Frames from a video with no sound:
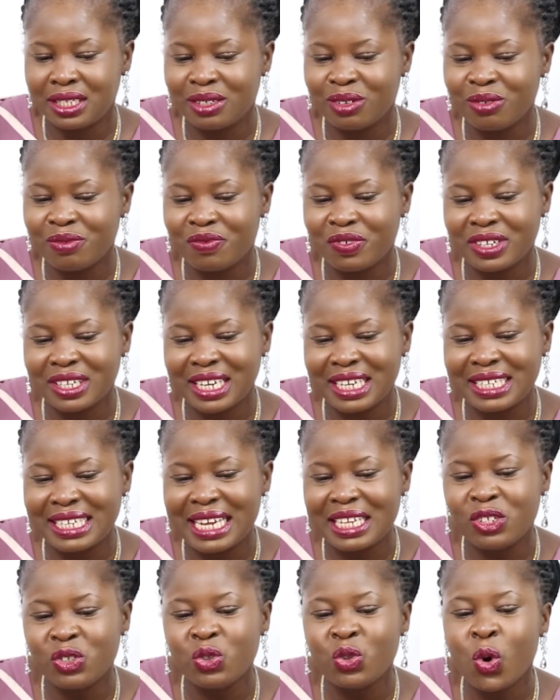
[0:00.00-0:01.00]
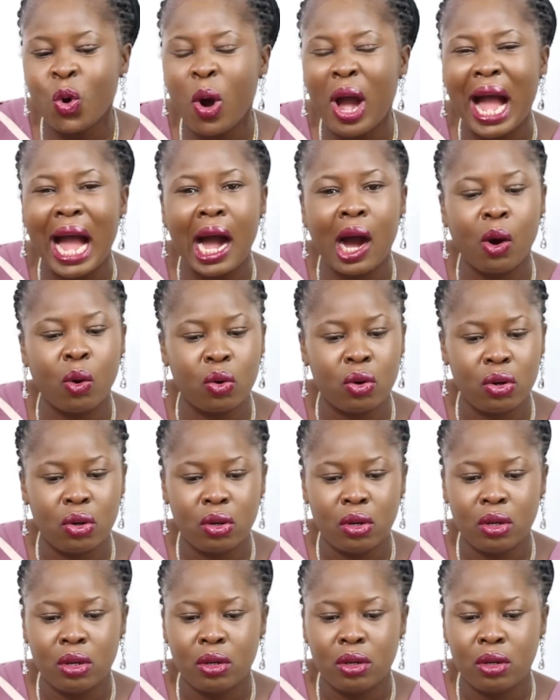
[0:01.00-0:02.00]
Don't forget, there is no how,
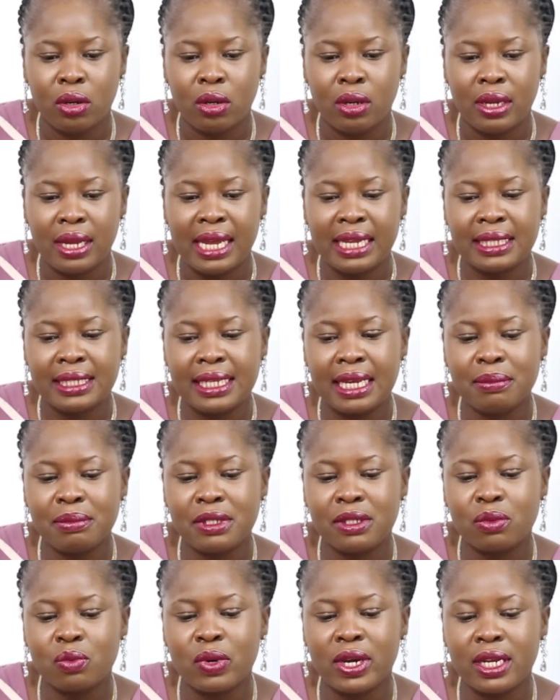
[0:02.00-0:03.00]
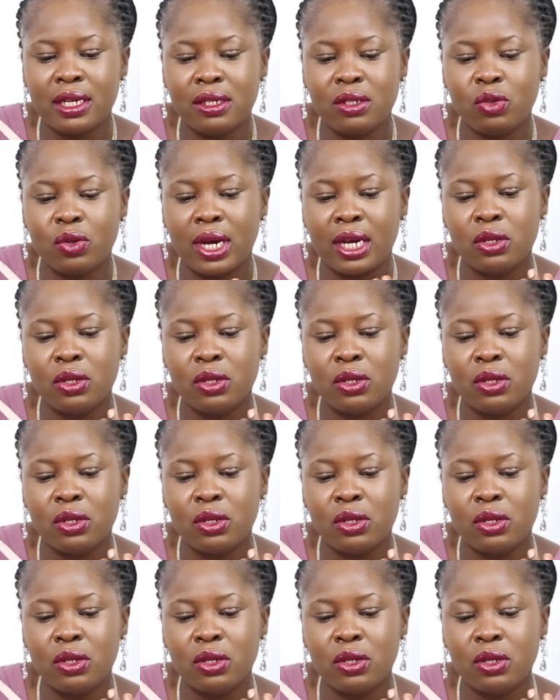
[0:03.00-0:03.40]
except when you are